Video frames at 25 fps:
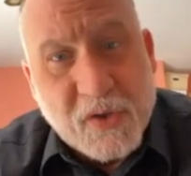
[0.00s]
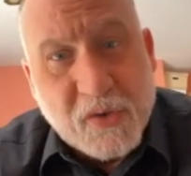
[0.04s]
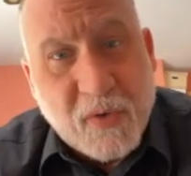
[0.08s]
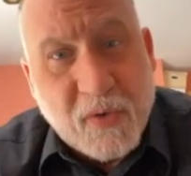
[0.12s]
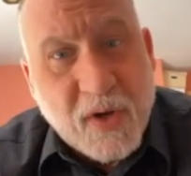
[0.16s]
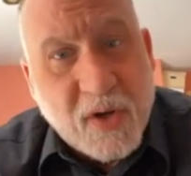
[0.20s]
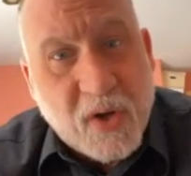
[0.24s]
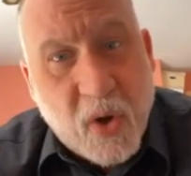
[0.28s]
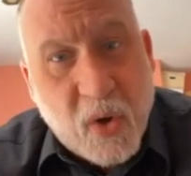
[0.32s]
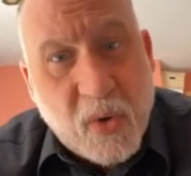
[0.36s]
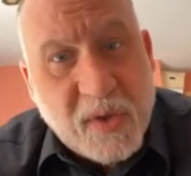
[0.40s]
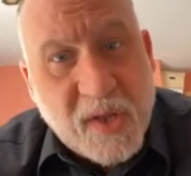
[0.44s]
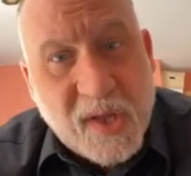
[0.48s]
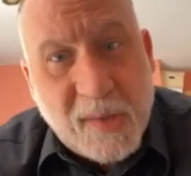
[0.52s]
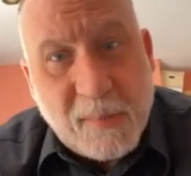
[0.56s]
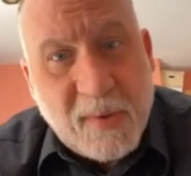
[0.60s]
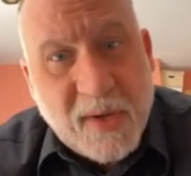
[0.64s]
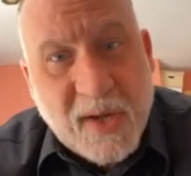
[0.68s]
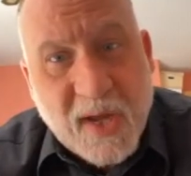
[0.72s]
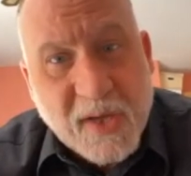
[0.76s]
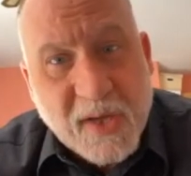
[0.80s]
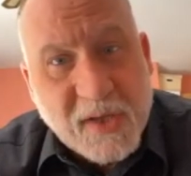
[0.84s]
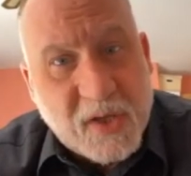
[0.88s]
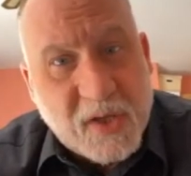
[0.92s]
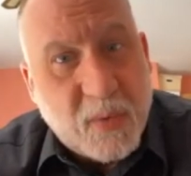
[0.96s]
drink only
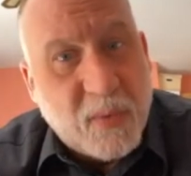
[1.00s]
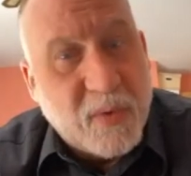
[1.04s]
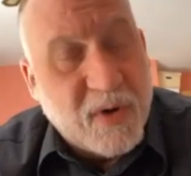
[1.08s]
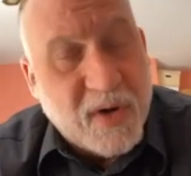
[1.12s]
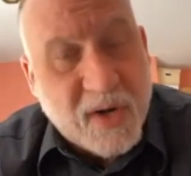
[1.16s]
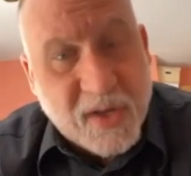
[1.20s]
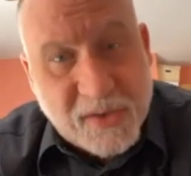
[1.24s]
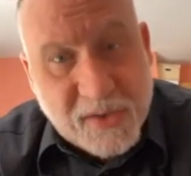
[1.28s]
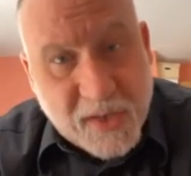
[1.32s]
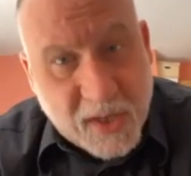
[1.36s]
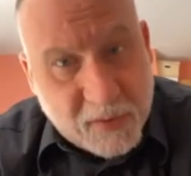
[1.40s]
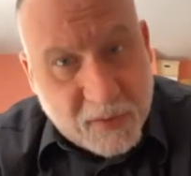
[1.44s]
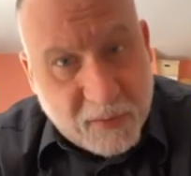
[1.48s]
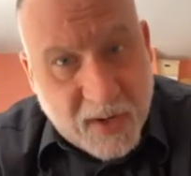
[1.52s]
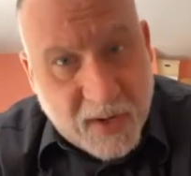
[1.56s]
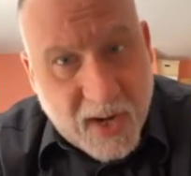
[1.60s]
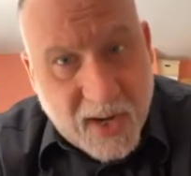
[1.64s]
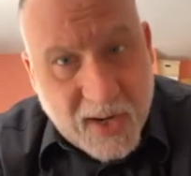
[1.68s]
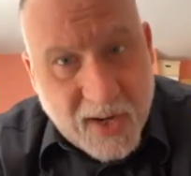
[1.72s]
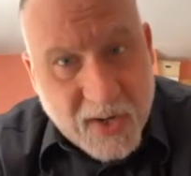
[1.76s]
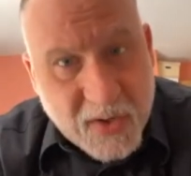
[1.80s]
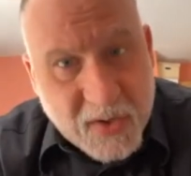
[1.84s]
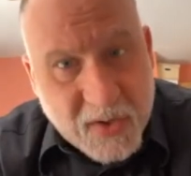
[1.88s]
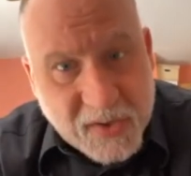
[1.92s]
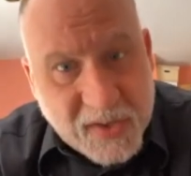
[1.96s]
because they were in a
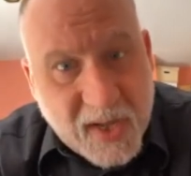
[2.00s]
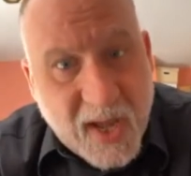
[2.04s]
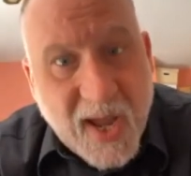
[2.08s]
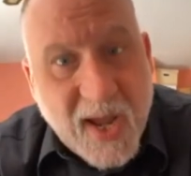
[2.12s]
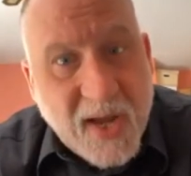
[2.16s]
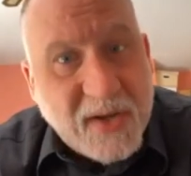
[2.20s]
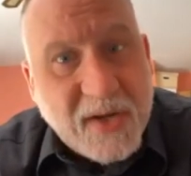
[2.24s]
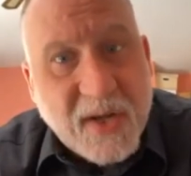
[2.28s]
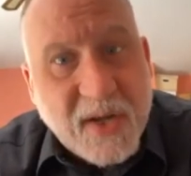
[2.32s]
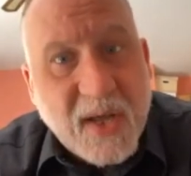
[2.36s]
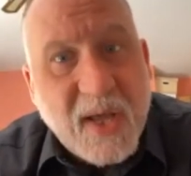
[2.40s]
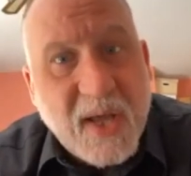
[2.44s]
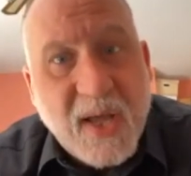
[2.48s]
segregated state.